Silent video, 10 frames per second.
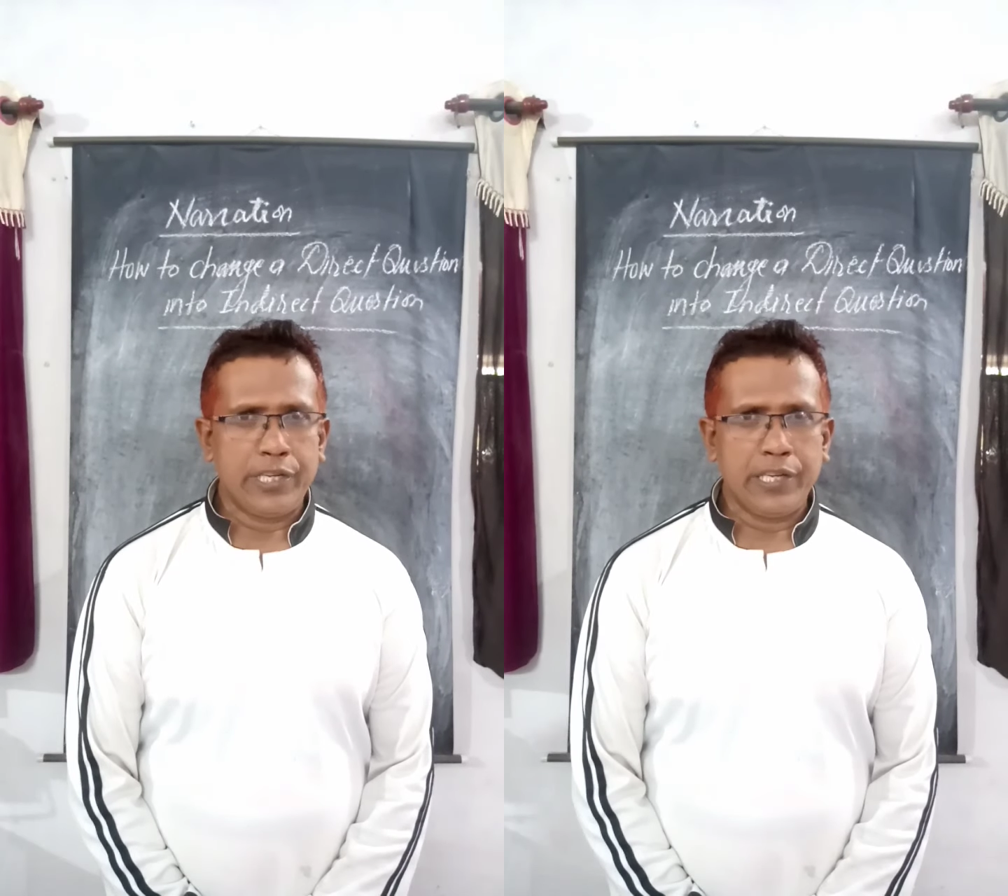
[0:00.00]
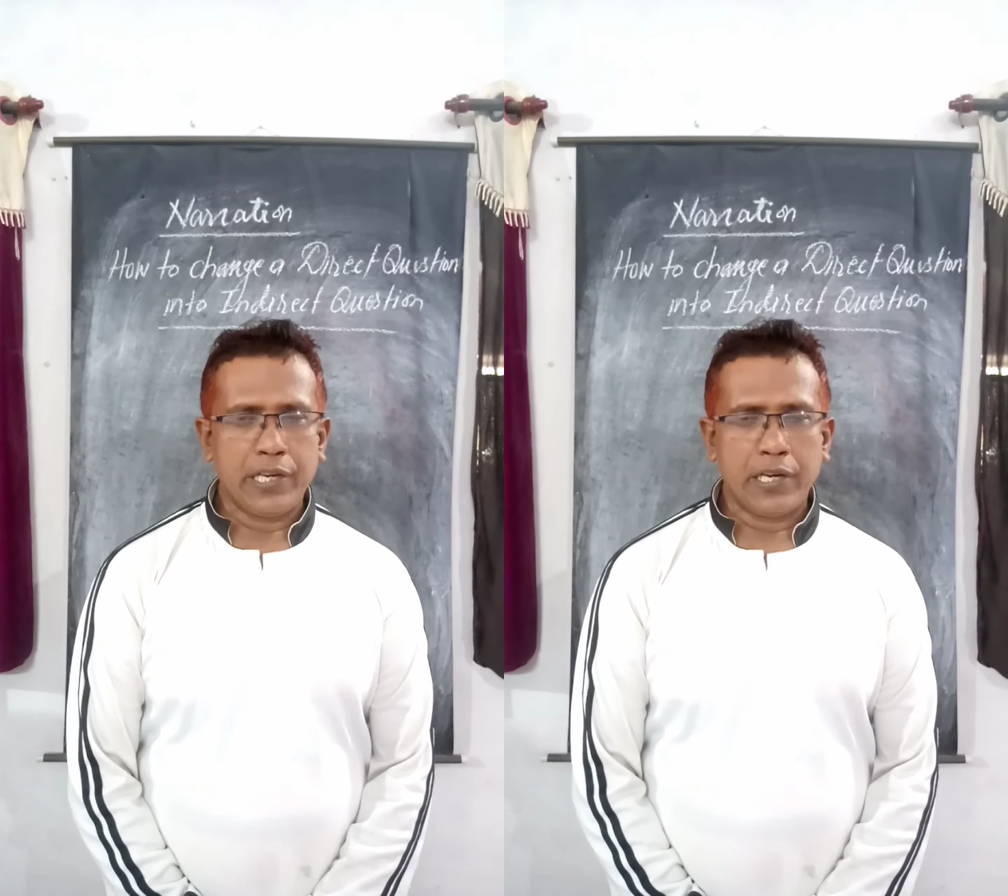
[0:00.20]

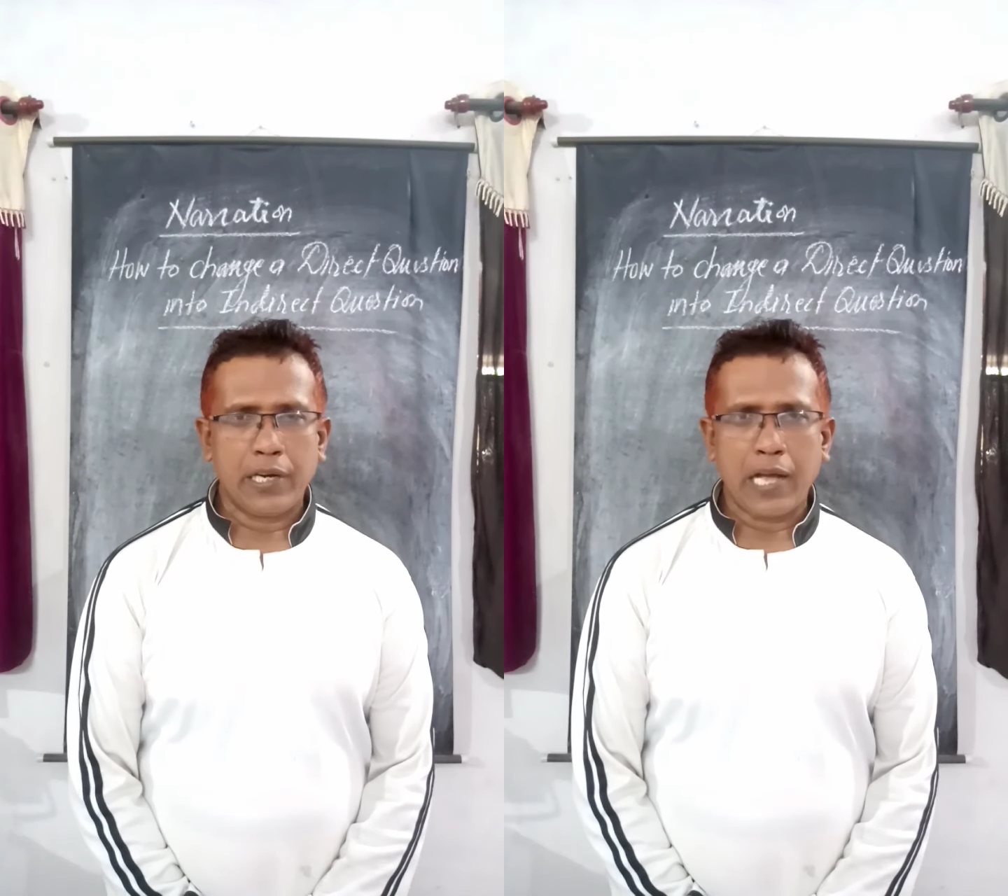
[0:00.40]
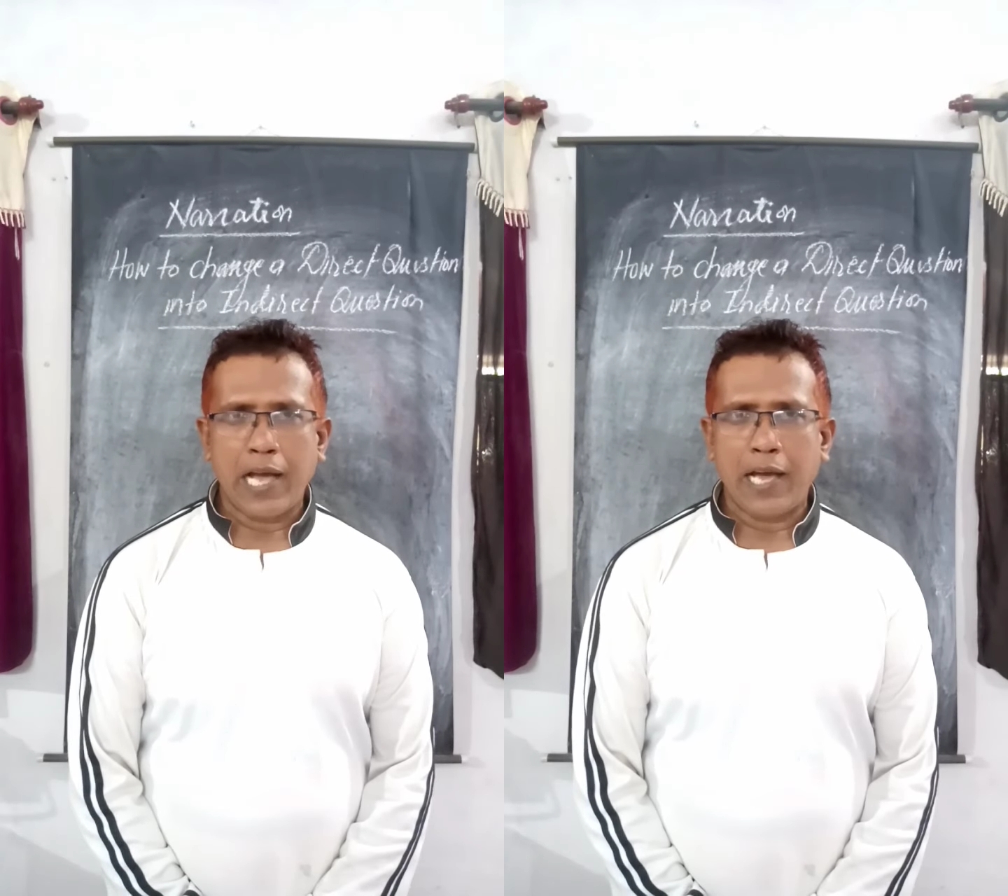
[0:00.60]
Here
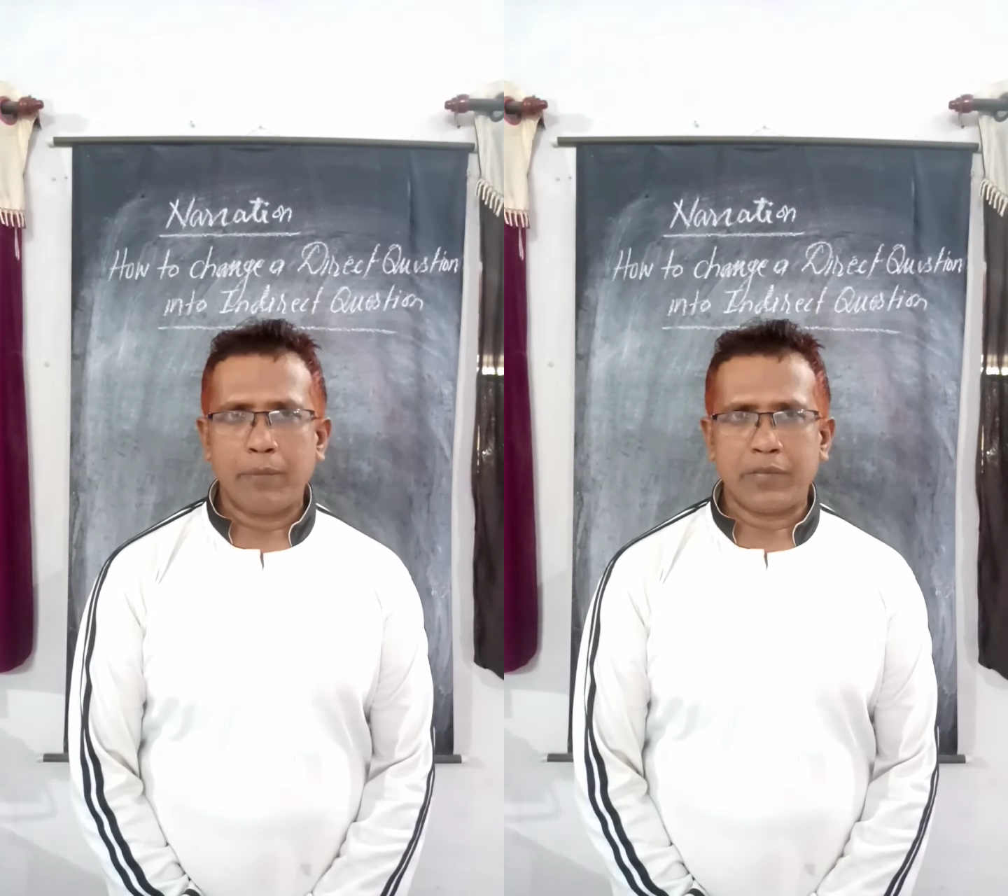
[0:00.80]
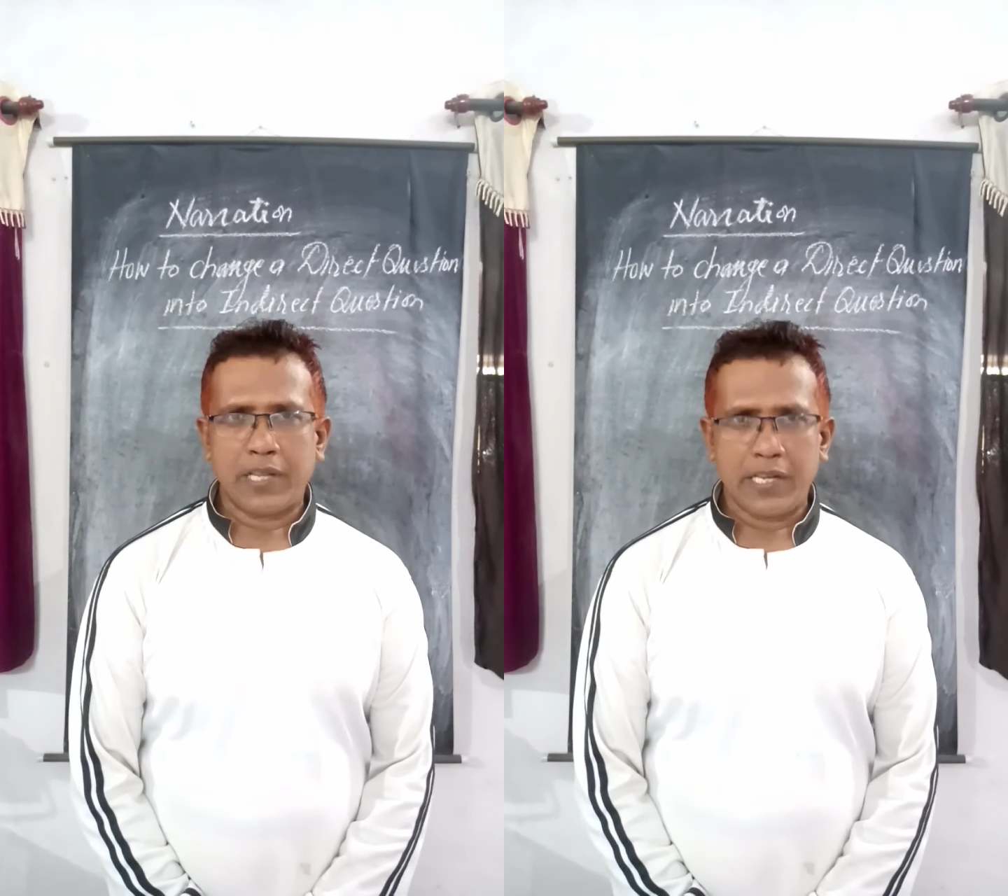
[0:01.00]
I
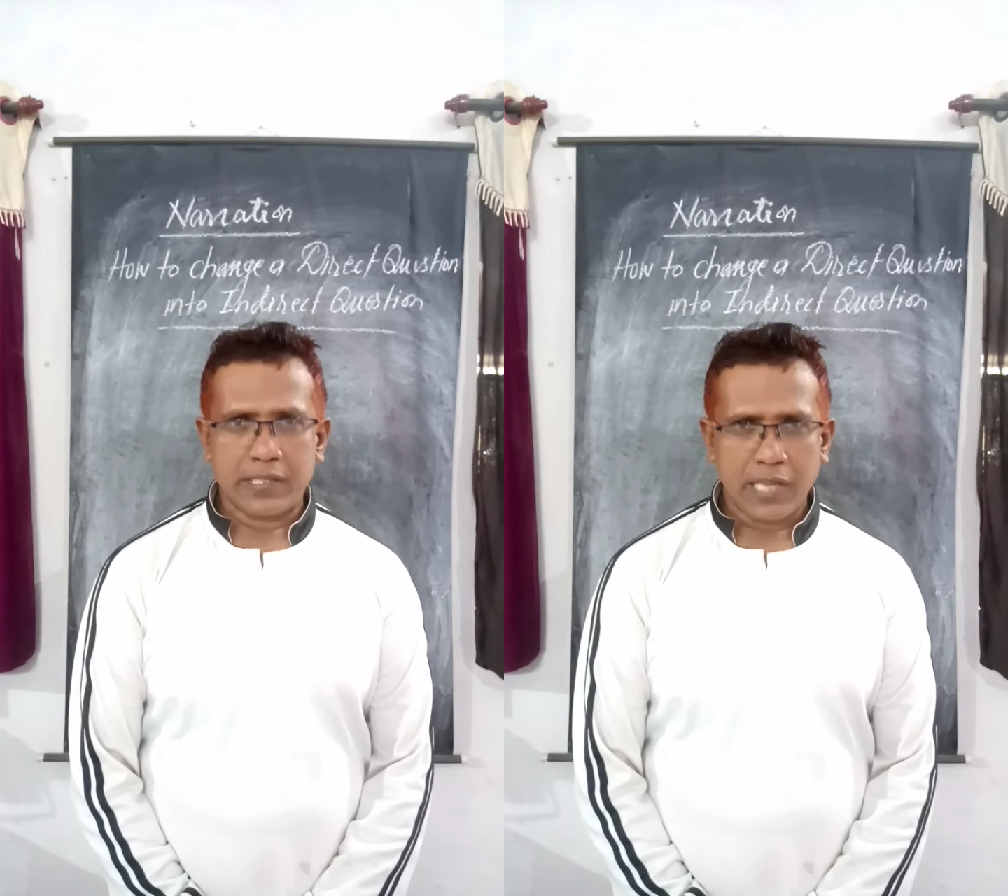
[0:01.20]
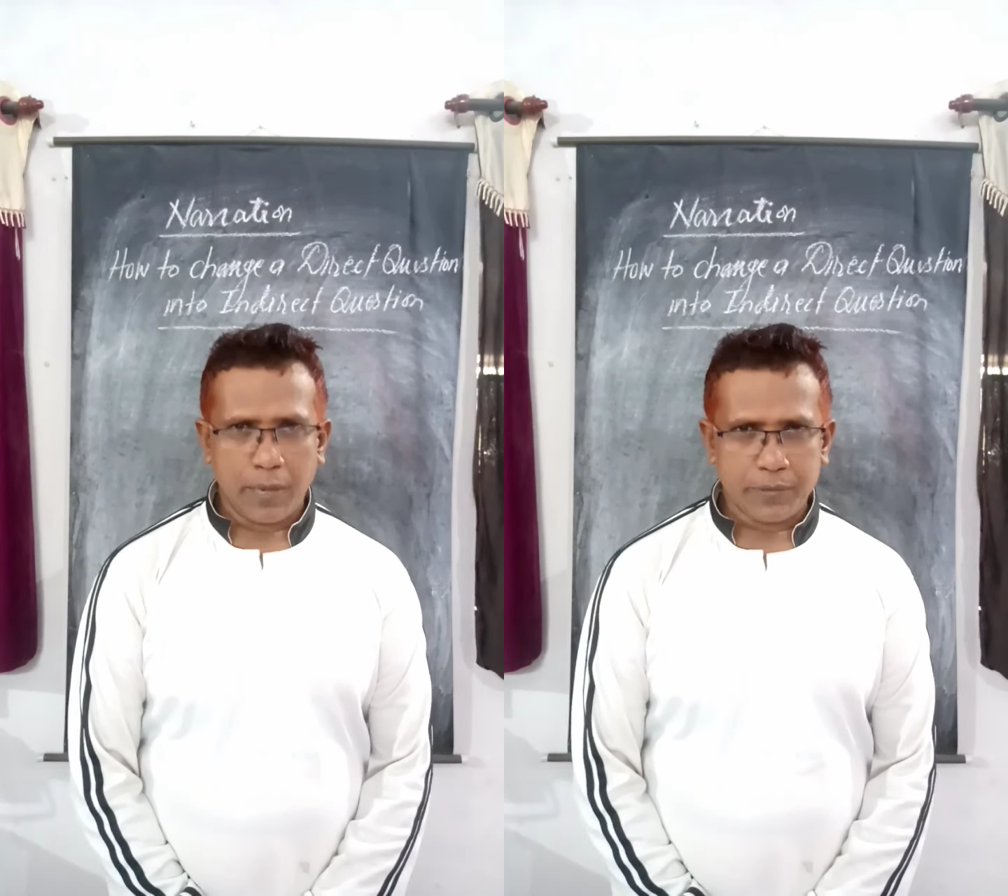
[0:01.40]
am
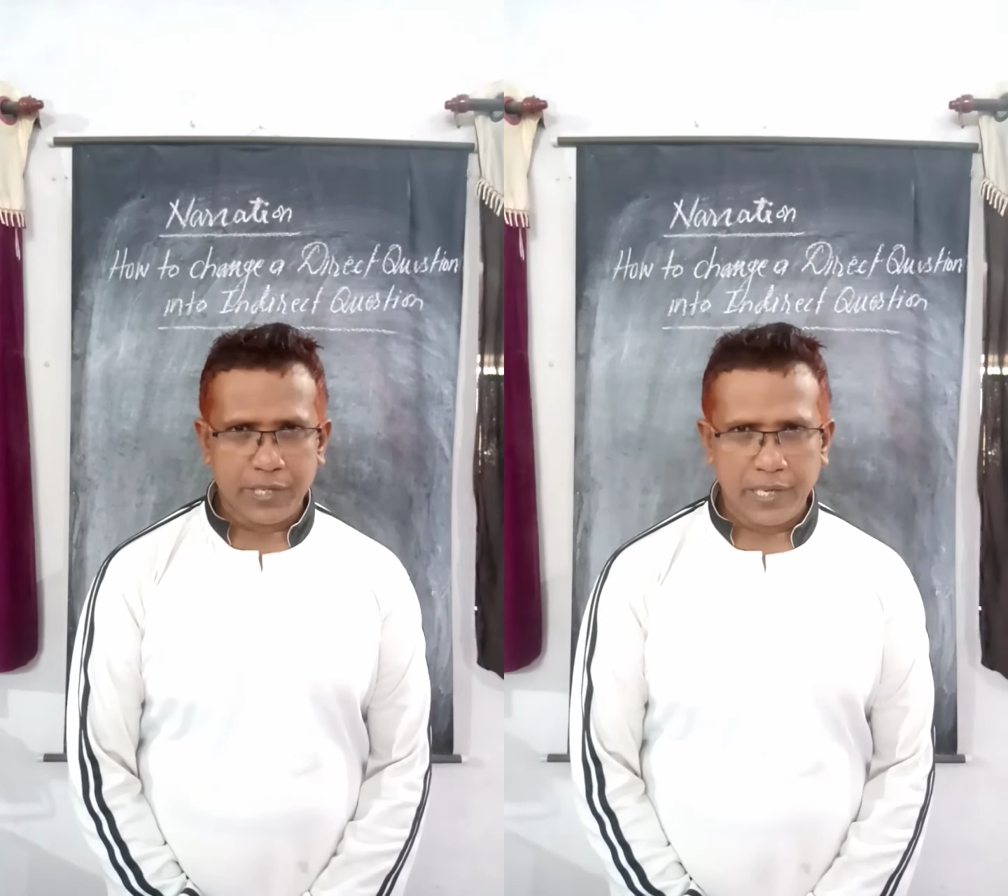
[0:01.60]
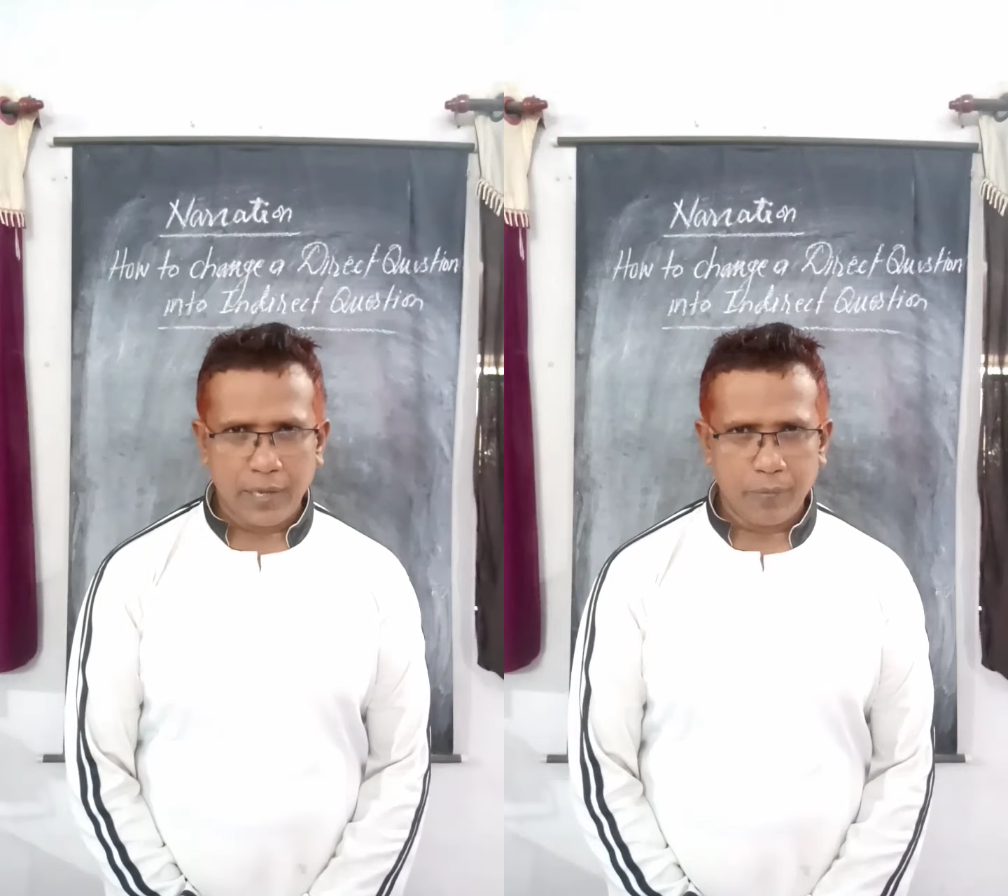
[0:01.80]
Dhanesh
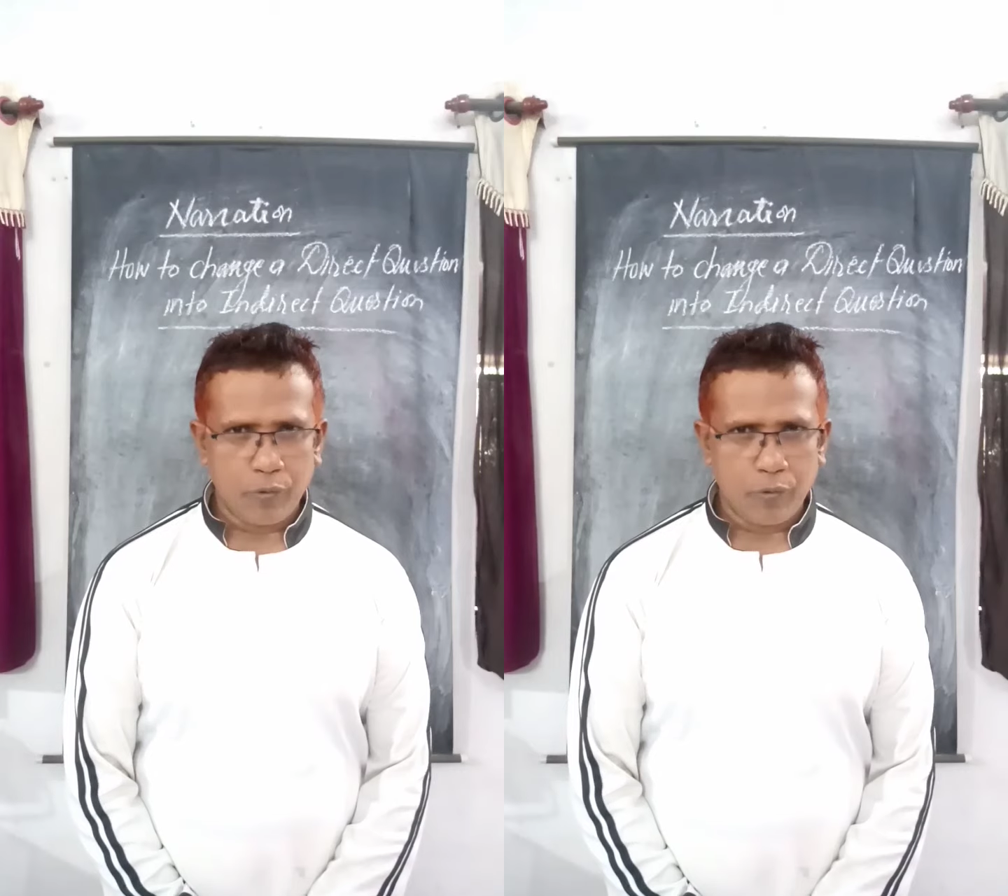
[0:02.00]
Ramsina